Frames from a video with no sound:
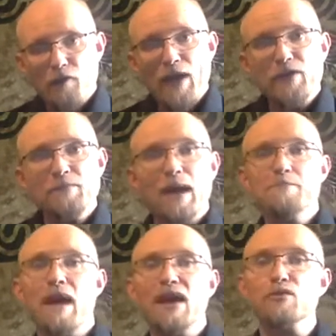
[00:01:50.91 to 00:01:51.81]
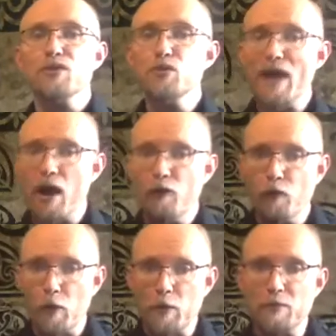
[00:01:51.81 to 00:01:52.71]
founded by Michael Udow,
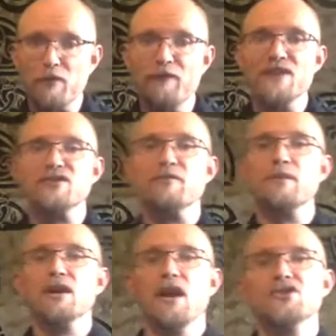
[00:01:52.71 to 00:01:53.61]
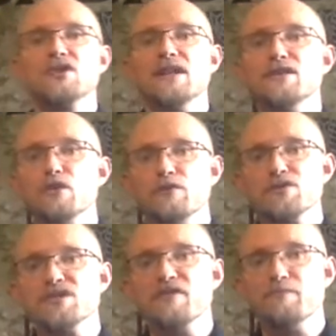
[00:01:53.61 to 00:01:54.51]
former professor of percussion at the
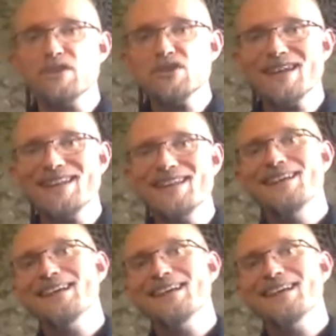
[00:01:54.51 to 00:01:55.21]
University of Michigan.